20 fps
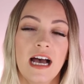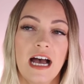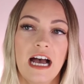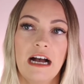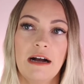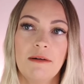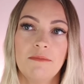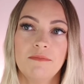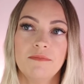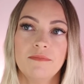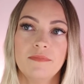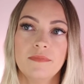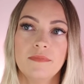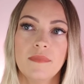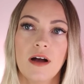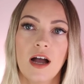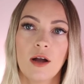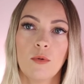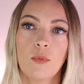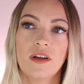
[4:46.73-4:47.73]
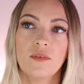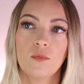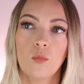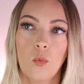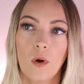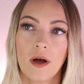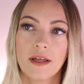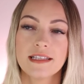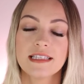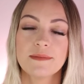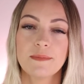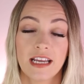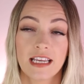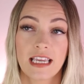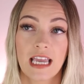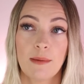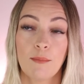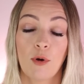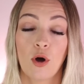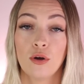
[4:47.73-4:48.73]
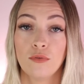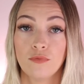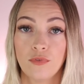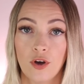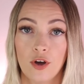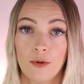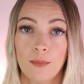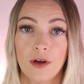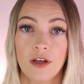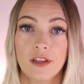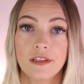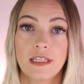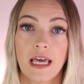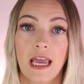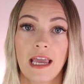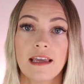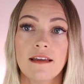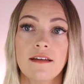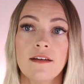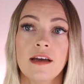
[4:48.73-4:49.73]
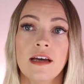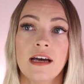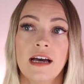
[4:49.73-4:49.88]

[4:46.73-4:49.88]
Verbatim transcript: I went once and I came home for her birthday,